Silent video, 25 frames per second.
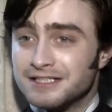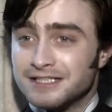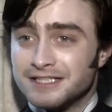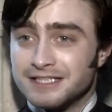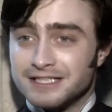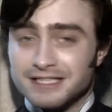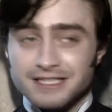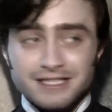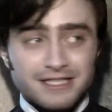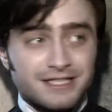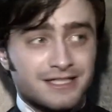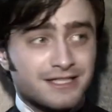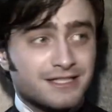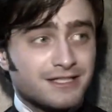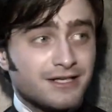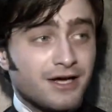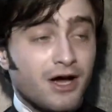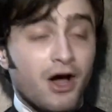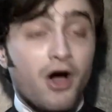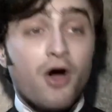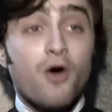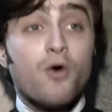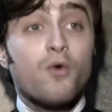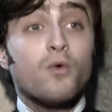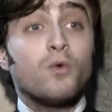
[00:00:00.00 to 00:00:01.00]
Yeah.
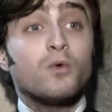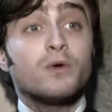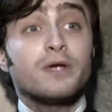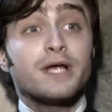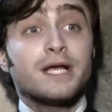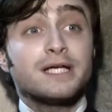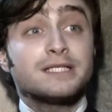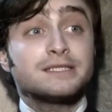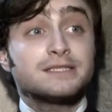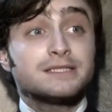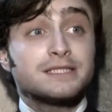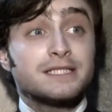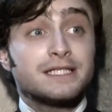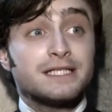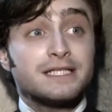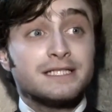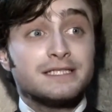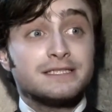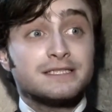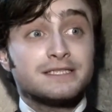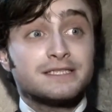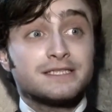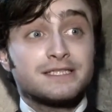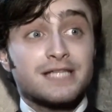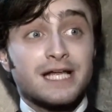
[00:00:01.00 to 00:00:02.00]
Oh, yes, it
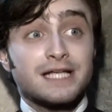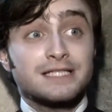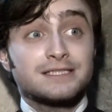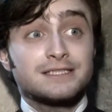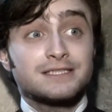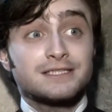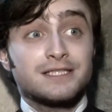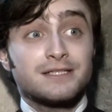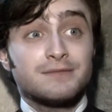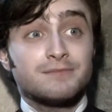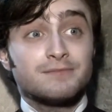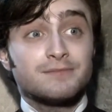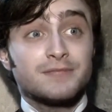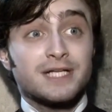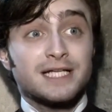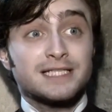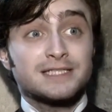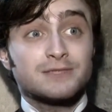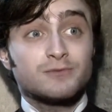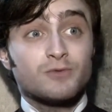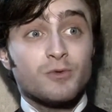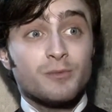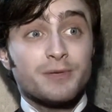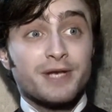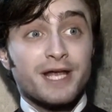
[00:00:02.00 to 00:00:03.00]
is. That's
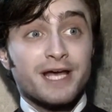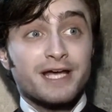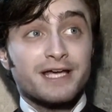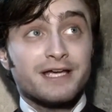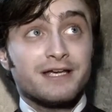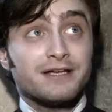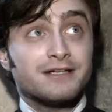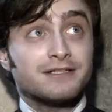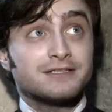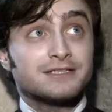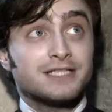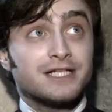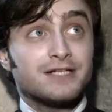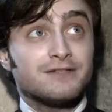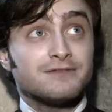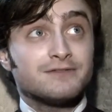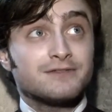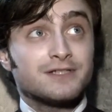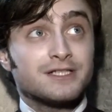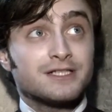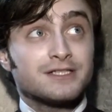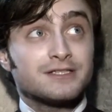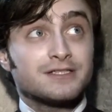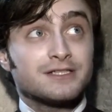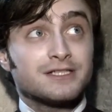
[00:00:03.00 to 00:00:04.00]
a woman hanging herself,
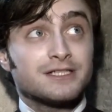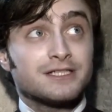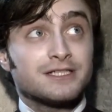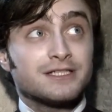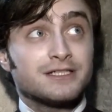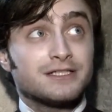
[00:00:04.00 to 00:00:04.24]
actually.